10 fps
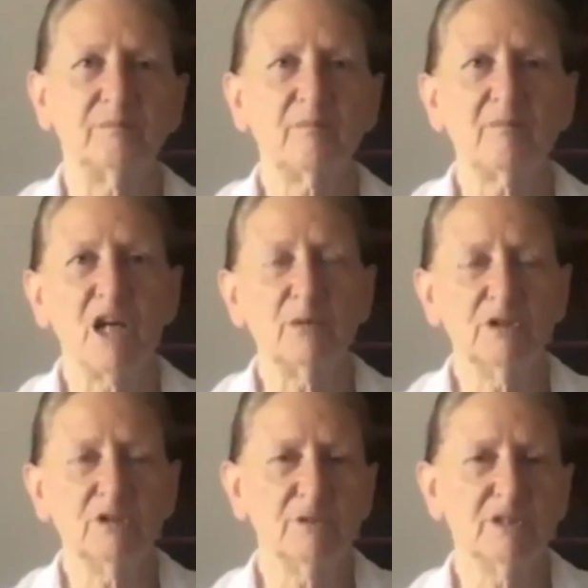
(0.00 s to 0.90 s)
I
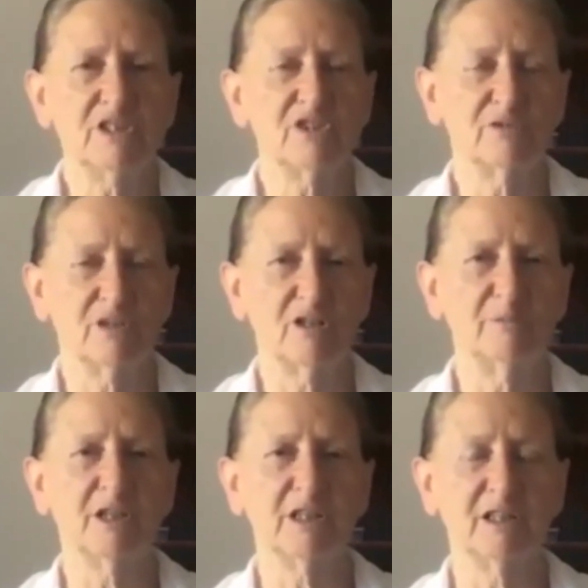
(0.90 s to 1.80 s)
won't go into
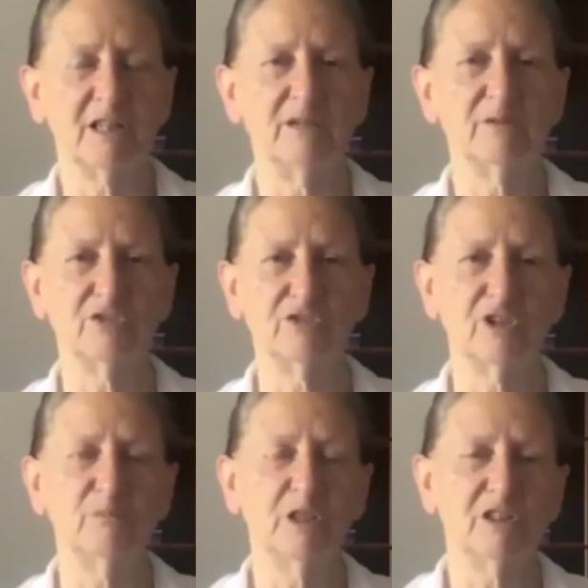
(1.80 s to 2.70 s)
karmic accounts so
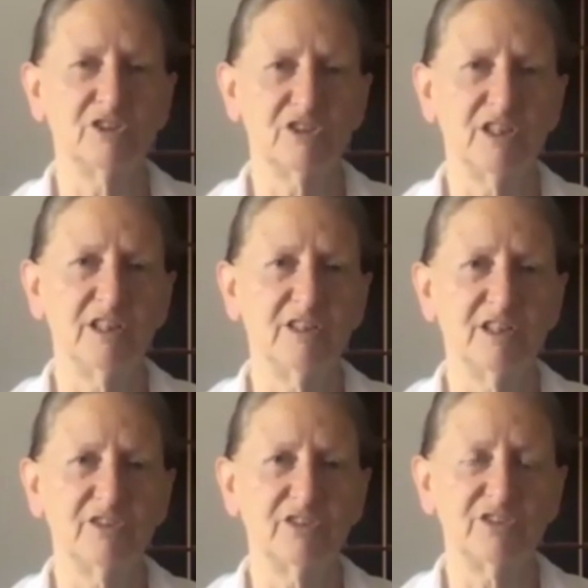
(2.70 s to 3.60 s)
much in
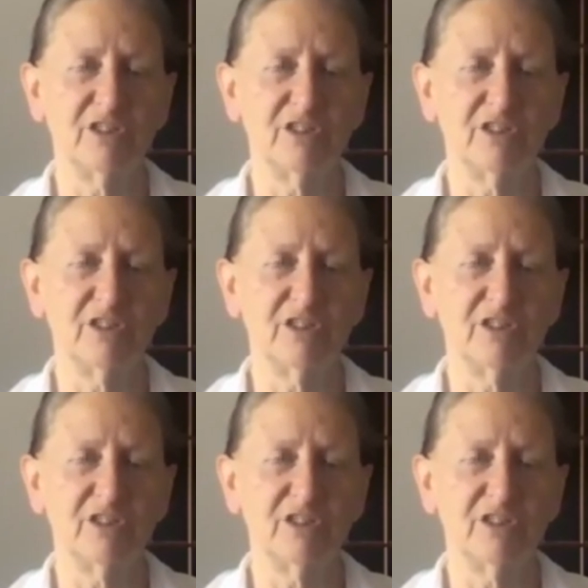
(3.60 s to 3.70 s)
this